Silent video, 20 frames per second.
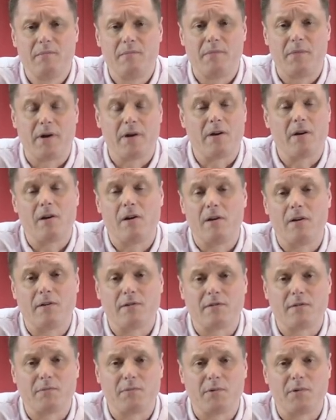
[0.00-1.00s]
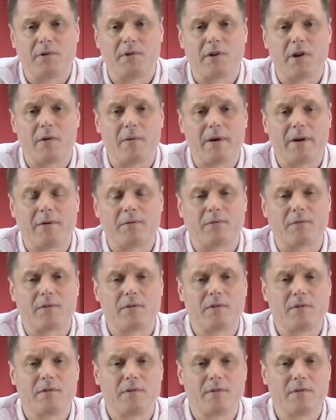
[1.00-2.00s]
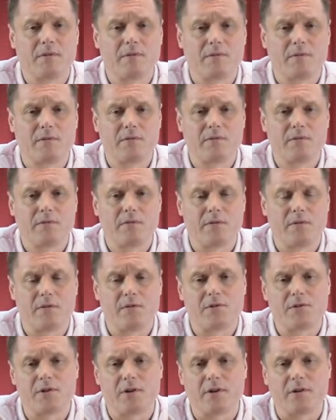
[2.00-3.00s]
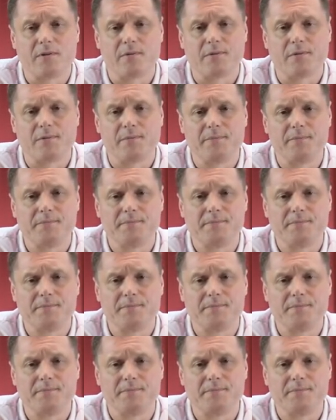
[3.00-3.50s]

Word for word: My heart would go out to the child.